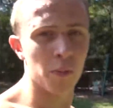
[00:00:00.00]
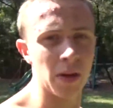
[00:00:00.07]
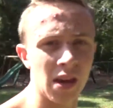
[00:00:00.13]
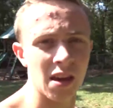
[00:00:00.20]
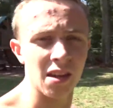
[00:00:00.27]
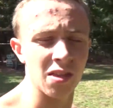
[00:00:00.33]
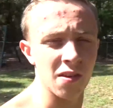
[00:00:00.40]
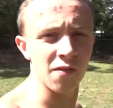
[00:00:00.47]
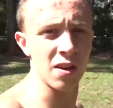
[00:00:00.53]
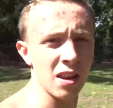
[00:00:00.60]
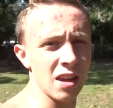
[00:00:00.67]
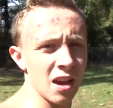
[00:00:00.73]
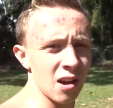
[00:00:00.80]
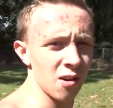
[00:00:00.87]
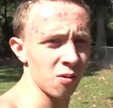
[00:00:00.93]
be in the
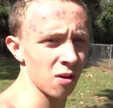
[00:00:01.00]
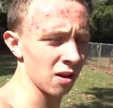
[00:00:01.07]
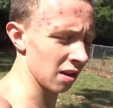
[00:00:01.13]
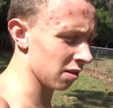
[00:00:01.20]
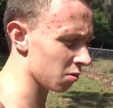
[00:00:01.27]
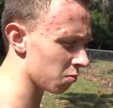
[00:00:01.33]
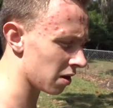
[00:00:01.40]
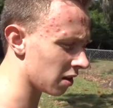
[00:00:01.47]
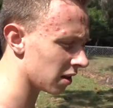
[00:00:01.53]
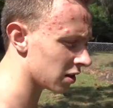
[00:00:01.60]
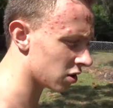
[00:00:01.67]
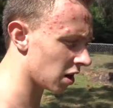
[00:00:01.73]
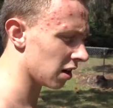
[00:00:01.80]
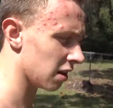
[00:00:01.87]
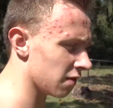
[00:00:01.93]
video, in the weekly
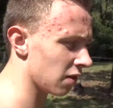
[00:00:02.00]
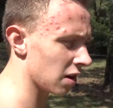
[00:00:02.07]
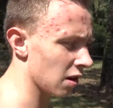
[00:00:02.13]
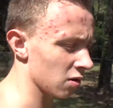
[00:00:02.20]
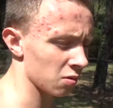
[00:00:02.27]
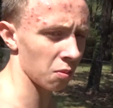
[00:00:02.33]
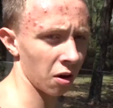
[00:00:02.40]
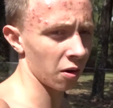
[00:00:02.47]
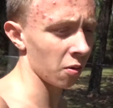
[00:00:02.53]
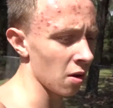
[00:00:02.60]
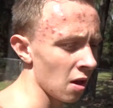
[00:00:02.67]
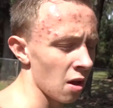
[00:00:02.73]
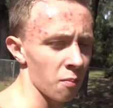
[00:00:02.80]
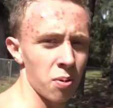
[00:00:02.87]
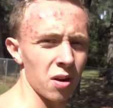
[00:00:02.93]
training video tomorrow,
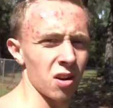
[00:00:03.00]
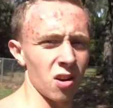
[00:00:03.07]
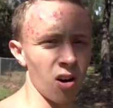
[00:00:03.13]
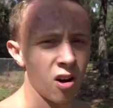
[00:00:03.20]
but it'll